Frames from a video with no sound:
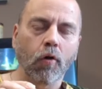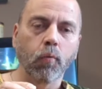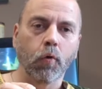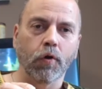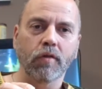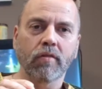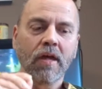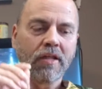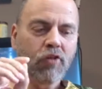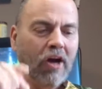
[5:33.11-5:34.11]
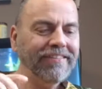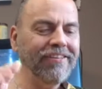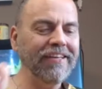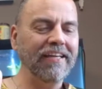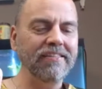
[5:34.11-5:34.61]
works, not to
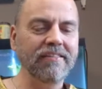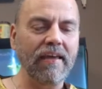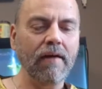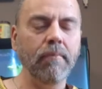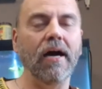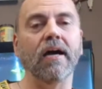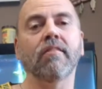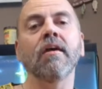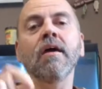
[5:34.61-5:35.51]
condemn us,